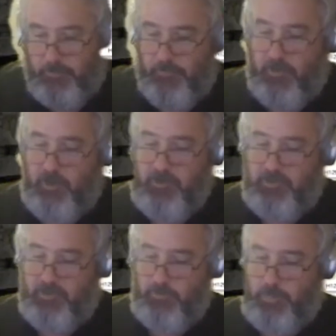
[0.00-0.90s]
various
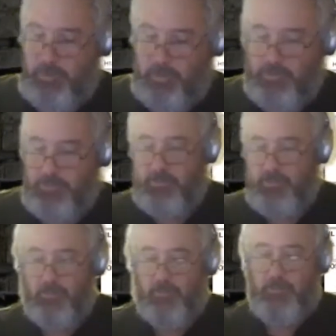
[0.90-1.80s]
different places
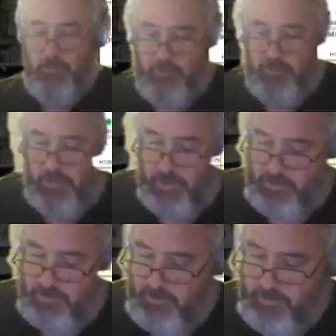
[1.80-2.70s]
who charge
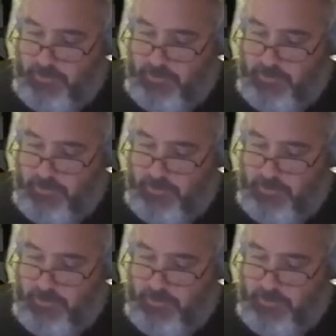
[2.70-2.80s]
us,